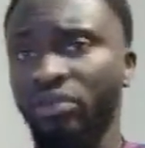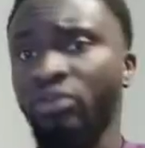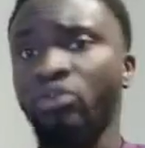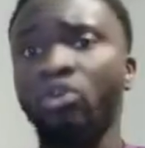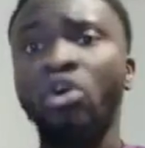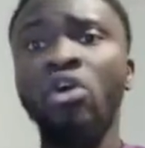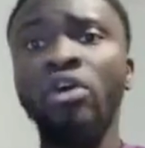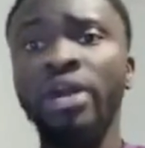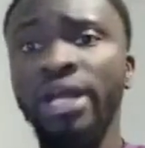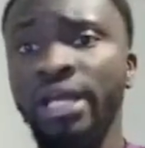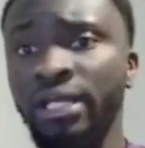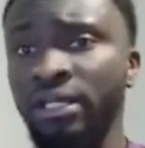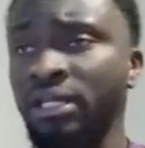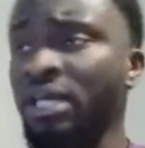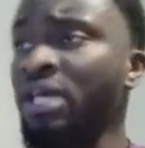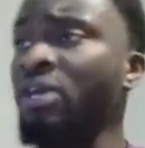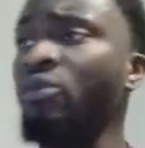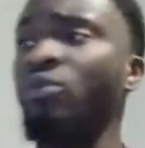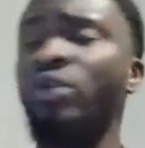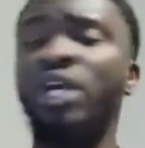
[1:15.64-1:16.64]
roaring,
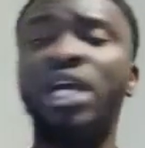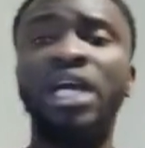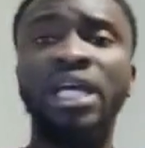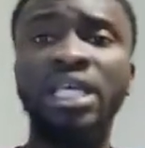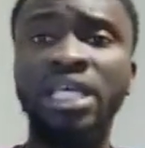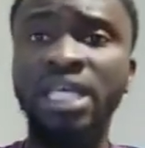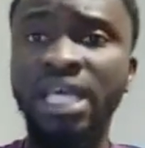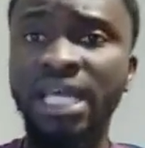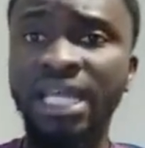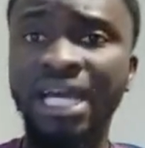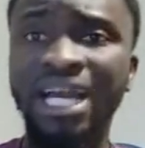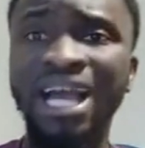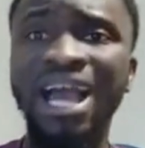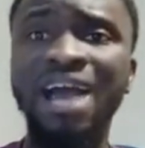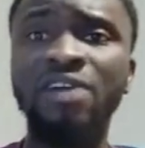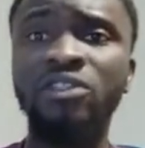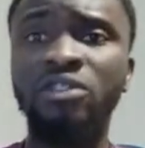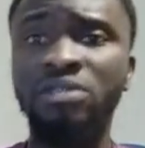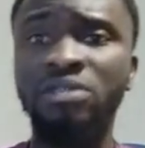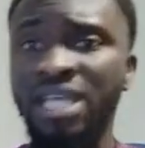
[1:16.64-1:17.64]
we can hear the
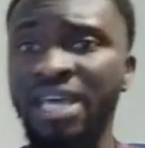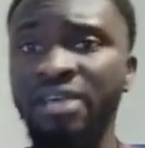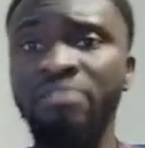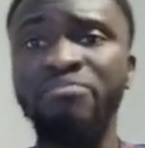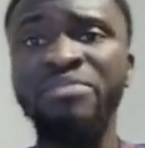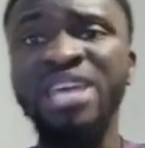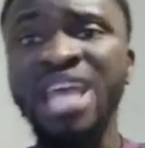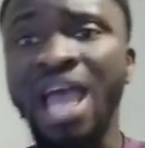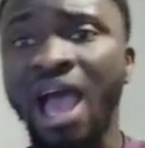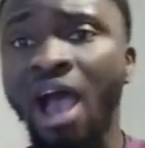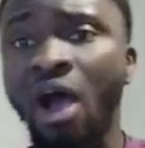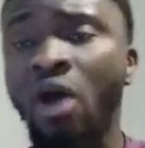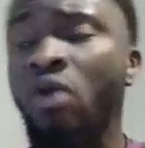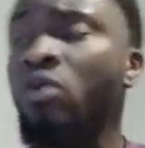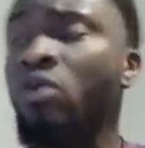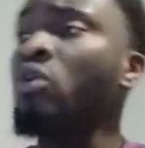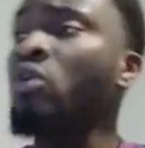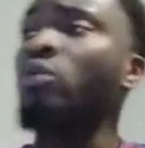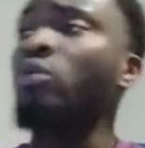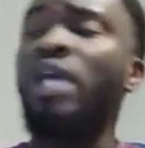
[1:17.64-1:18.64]
cow saying
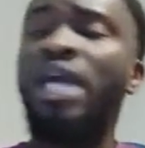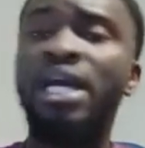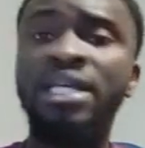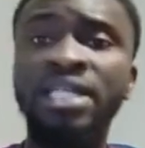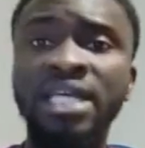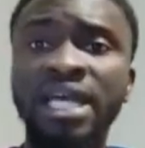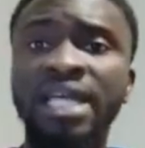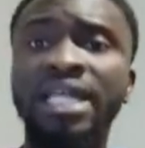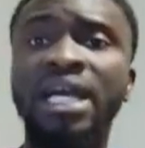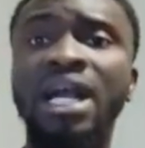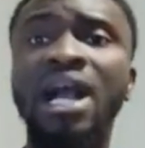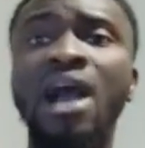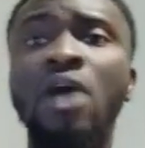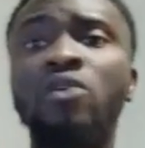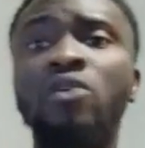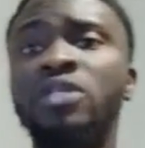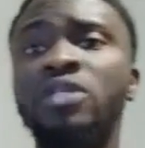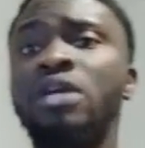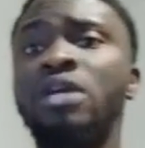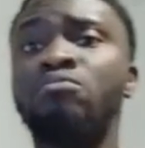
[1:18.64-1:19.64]
meow, we can hear the
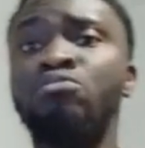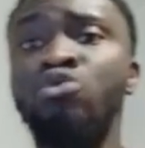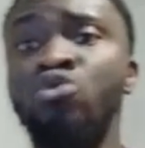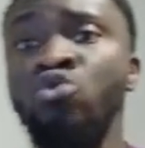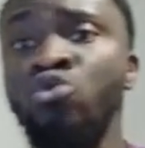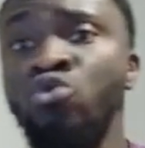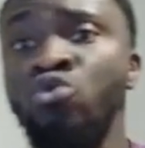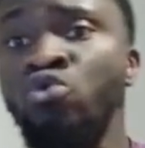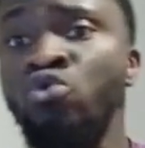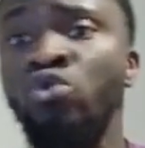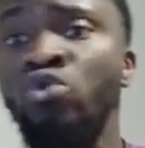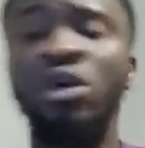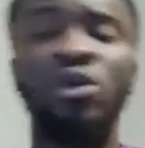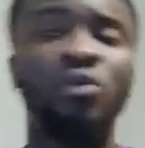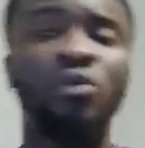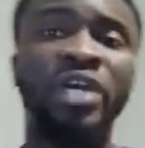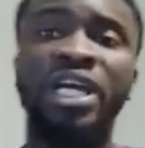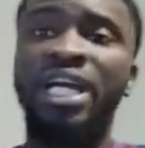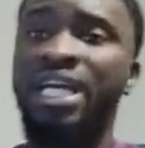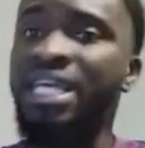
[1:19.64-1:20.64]
cow say moo,
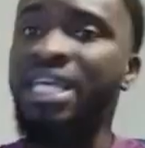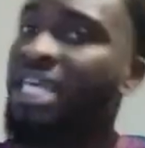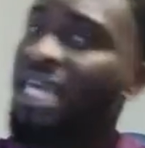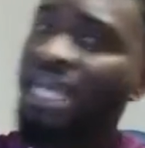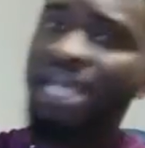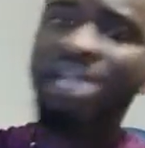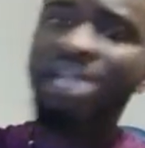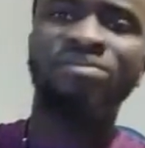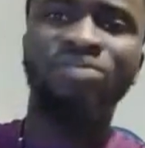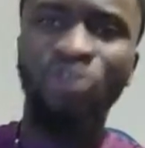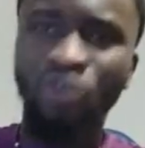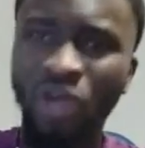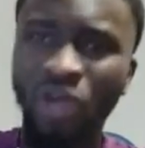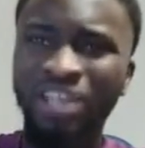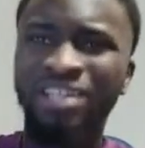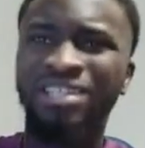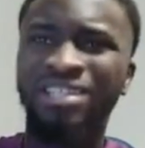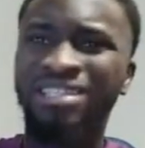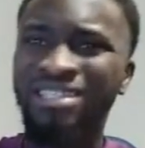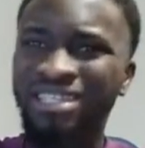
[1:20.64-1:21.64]
we can hear,
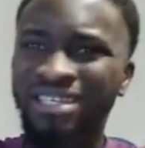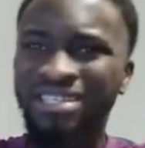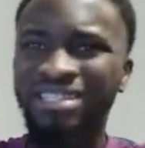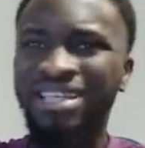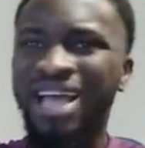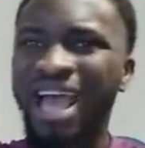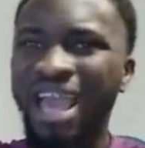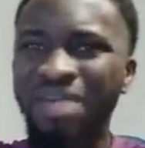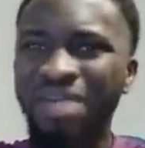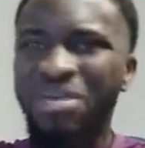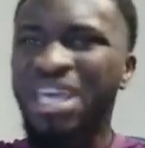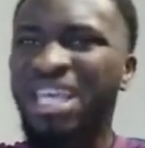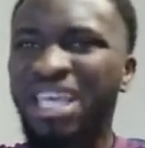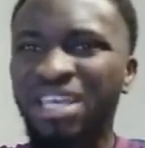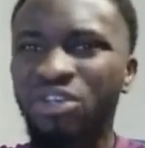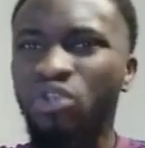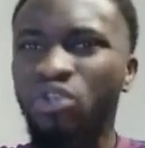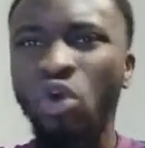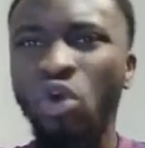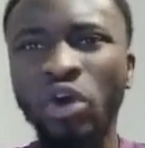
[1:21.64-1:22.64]
the sky
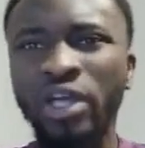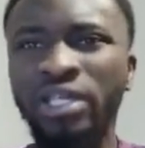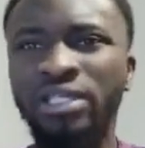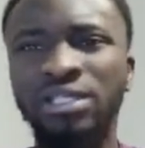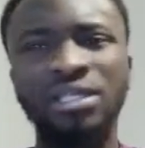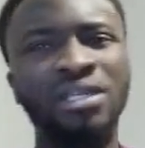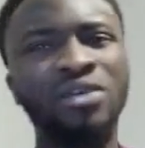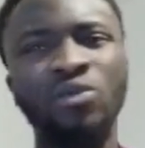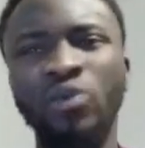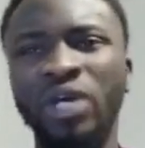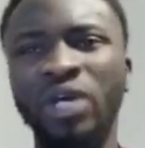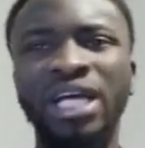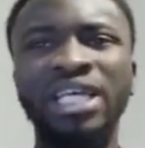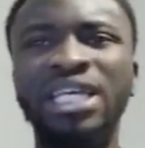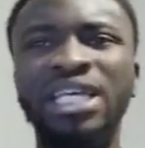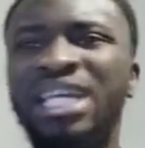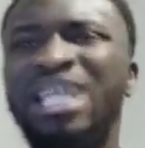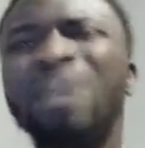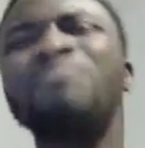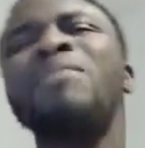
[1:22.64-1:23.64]
making noise, we
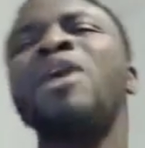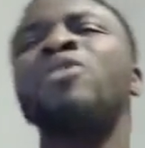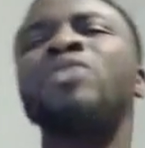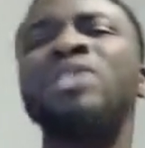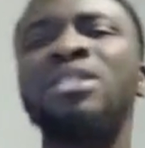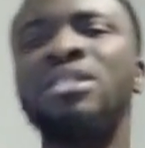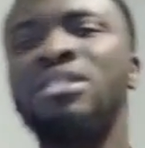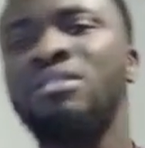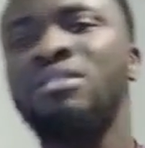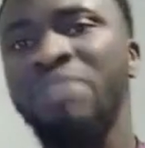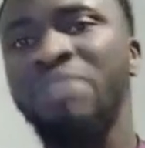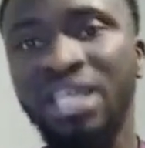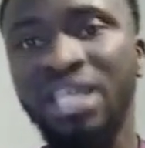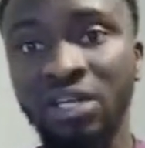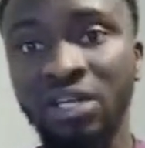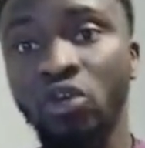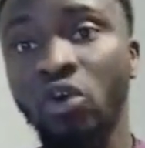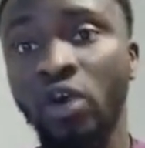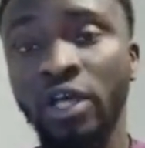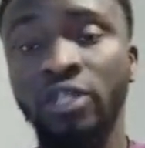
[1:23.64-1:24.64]
can hear the mountains
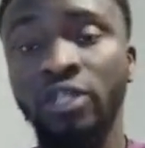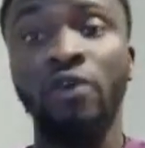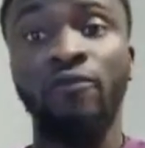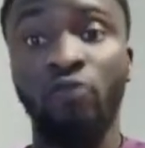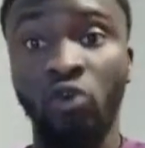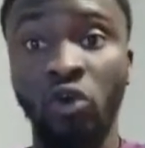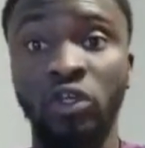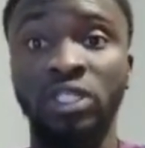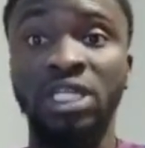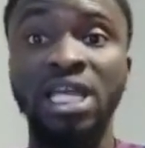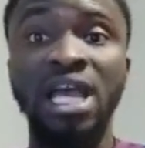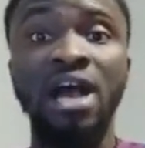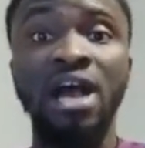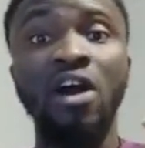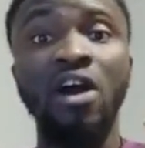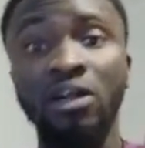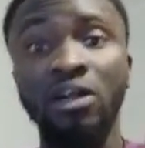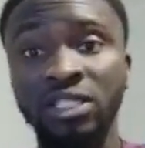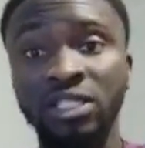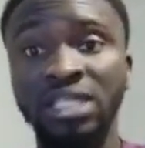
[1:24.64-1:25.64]
making noise. Of course, they
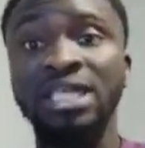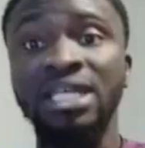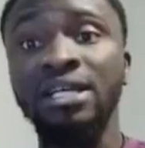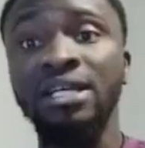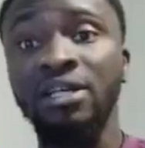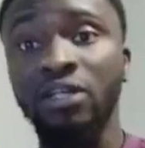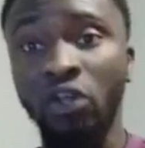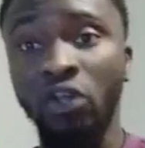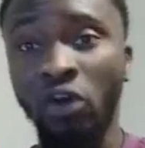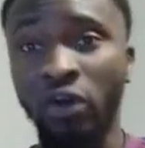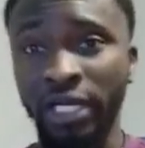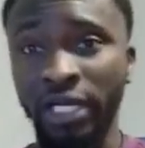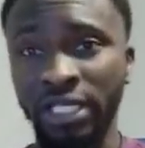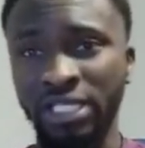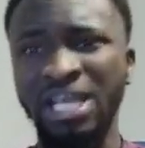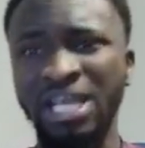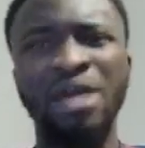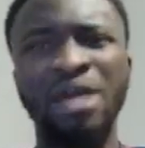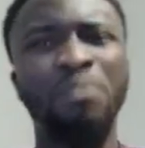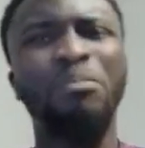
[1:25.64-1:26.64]
are all singing
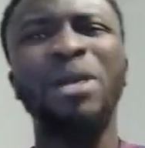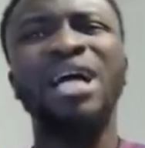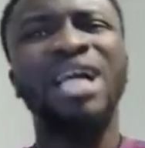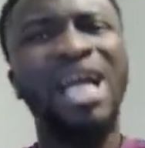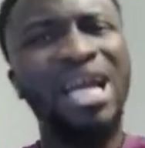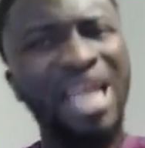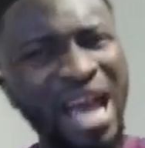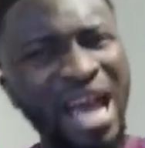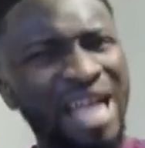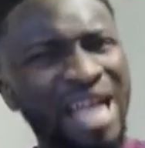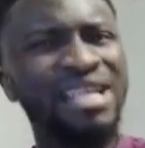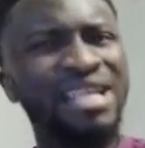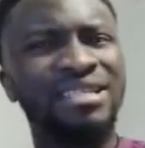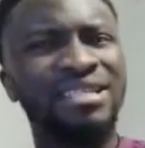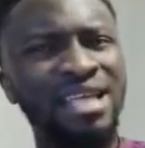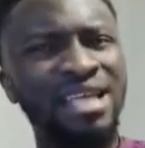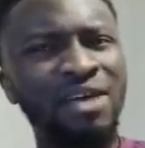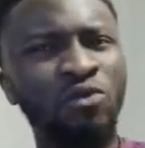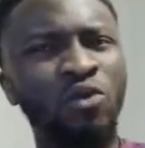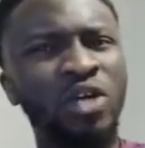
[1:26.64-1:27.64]
glories. But can I
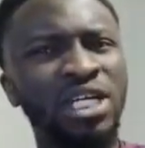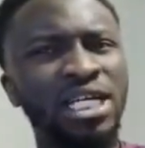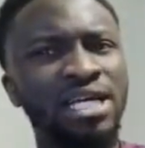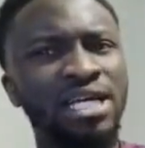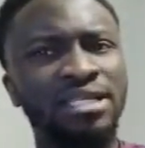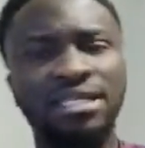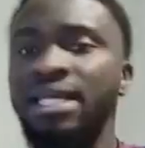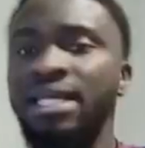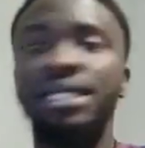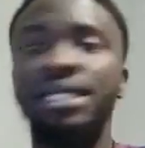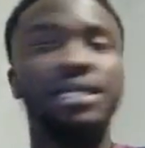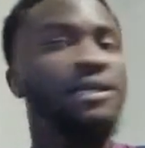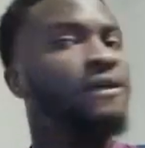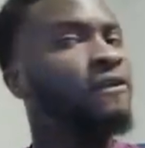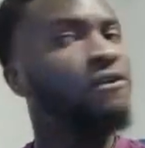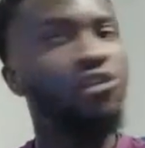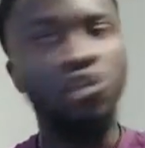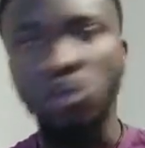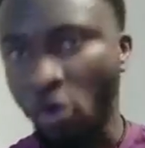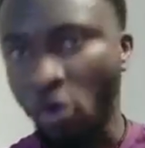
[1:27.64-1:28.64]
understand what they are saying?
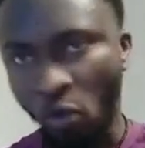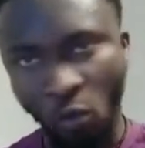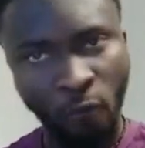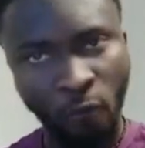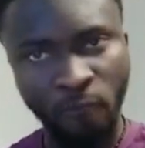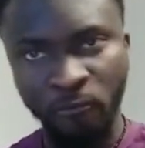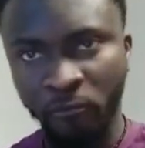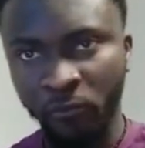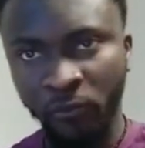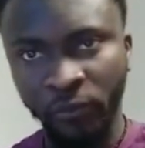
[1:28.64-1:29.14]
No.